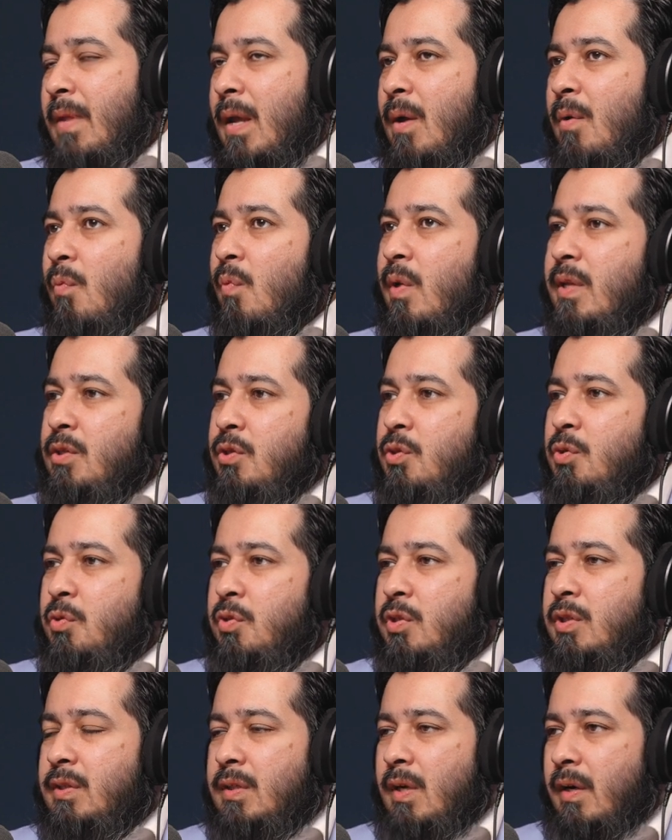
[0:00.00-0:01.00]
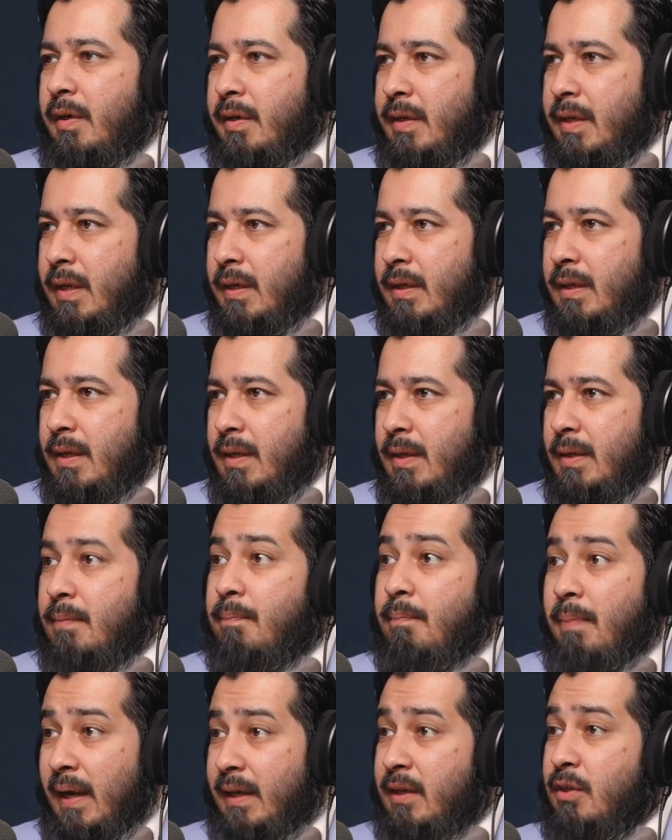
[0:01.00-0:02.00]
When you started
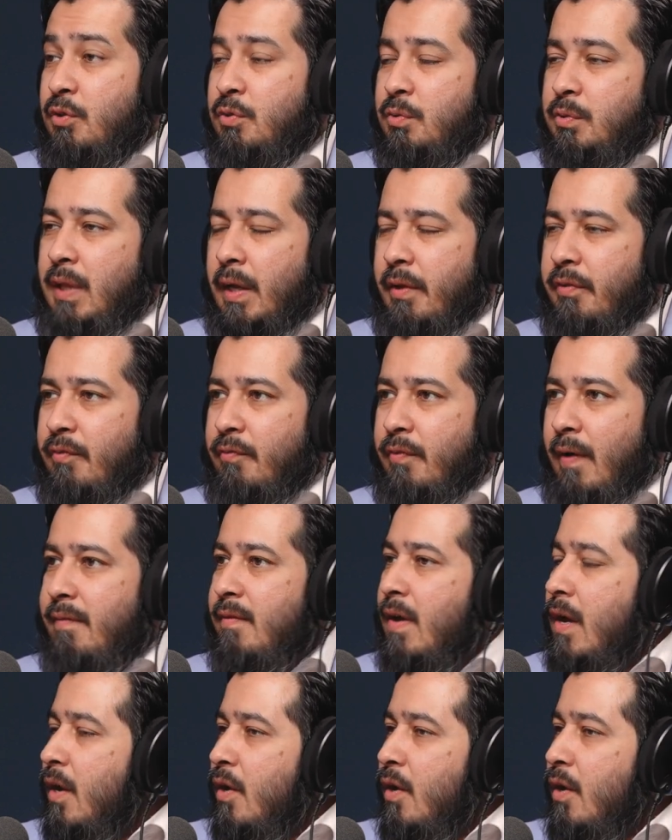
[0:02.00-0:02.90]
back in 2005,